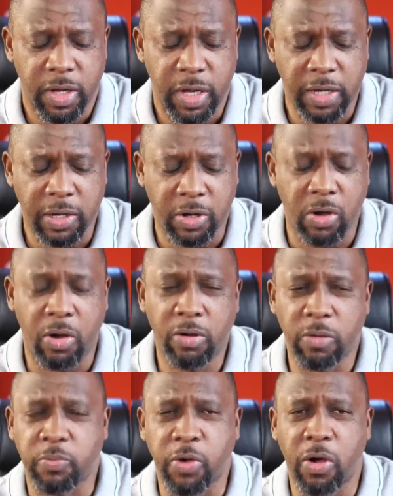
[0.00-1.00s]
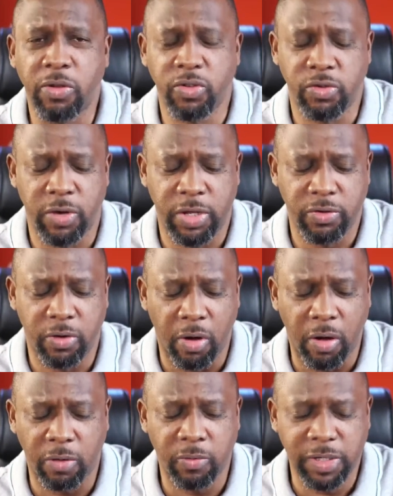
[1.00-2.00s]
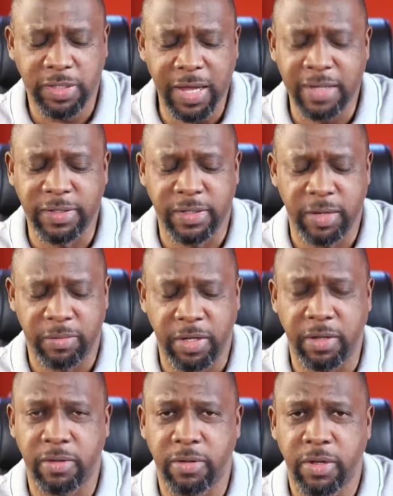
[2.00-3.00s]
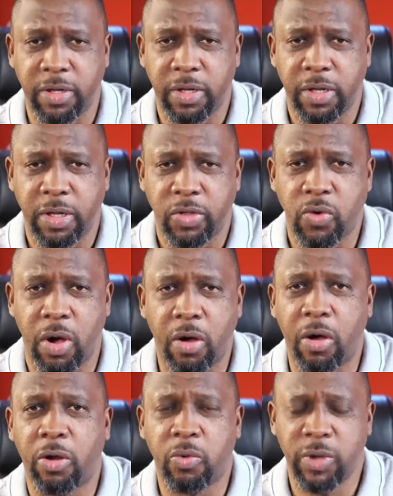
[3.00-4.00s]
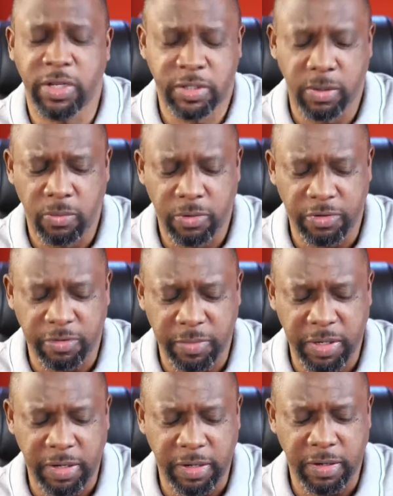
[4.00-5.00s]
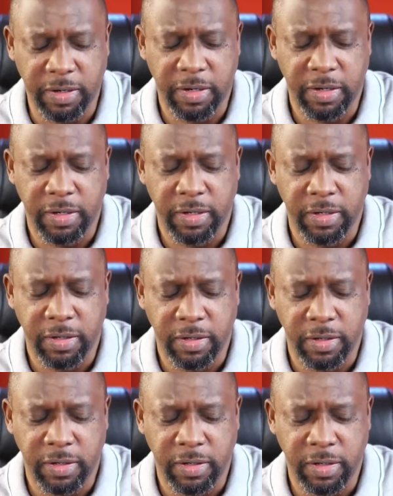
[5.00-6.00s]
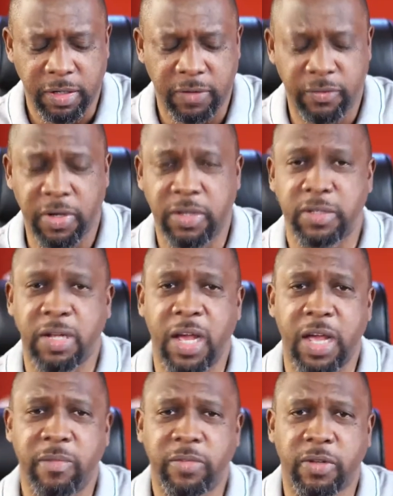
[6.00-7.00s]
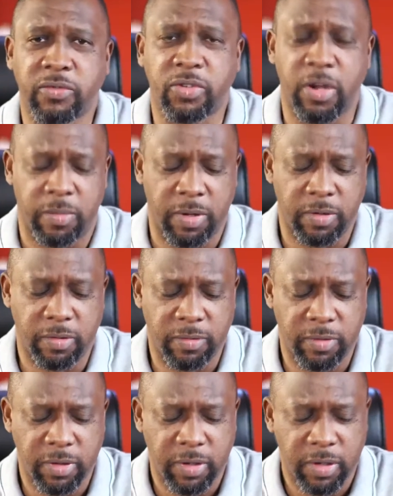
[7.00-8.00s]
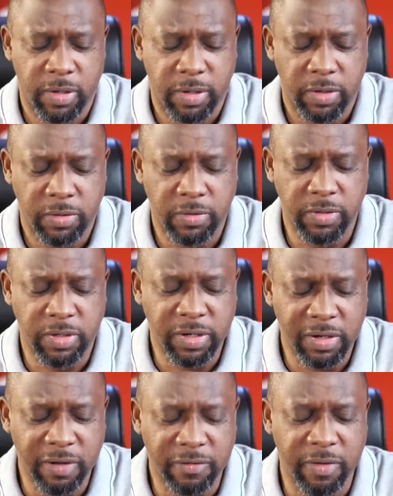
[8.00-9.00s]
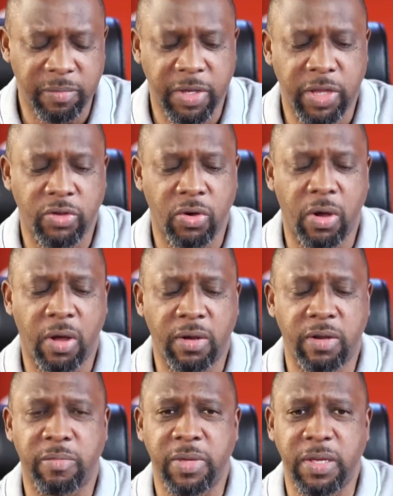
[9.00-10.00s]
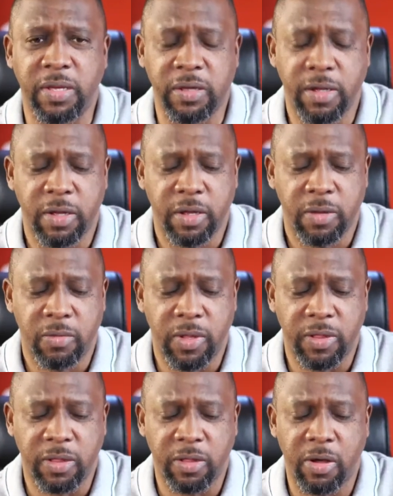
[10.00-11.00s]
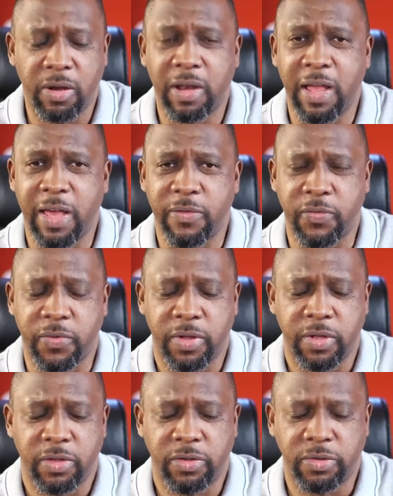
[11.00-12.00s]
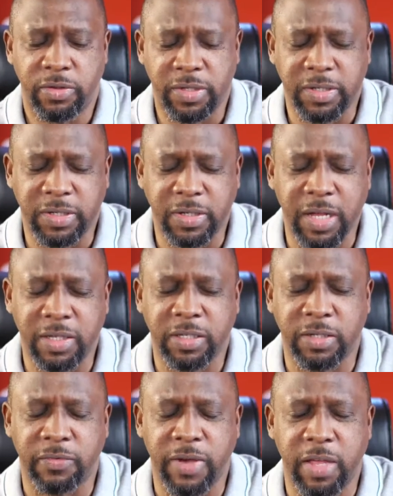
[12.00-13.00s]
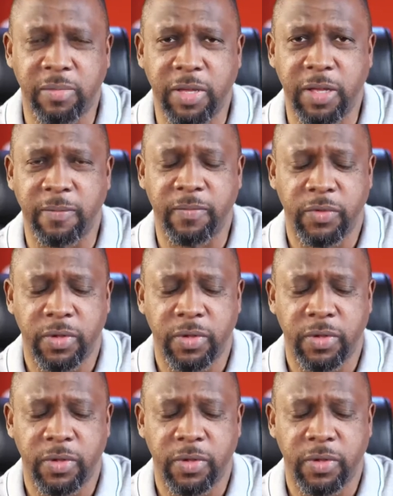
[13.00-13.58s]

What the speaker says: I call upon you and you always answer me. You are always with me, even in times of trouble. You deliver me and you honor me. With long life, you satisfy me